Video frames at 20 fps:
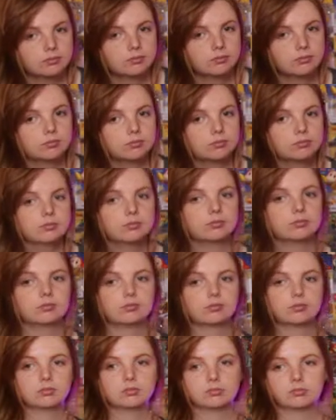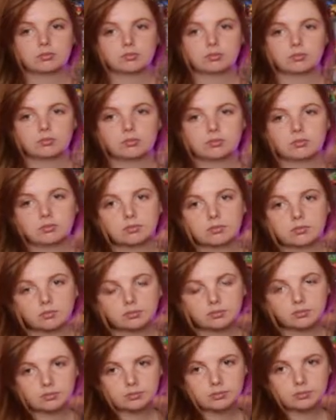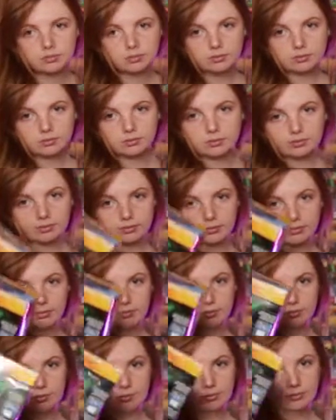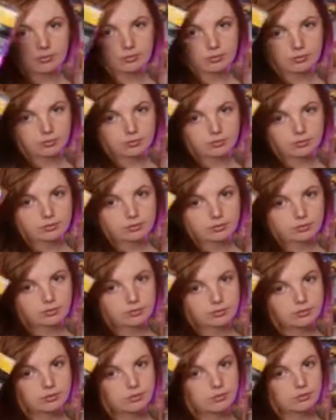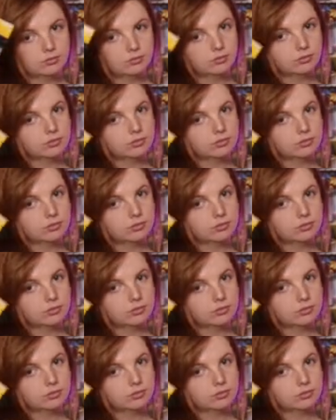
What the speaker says: (not speaking)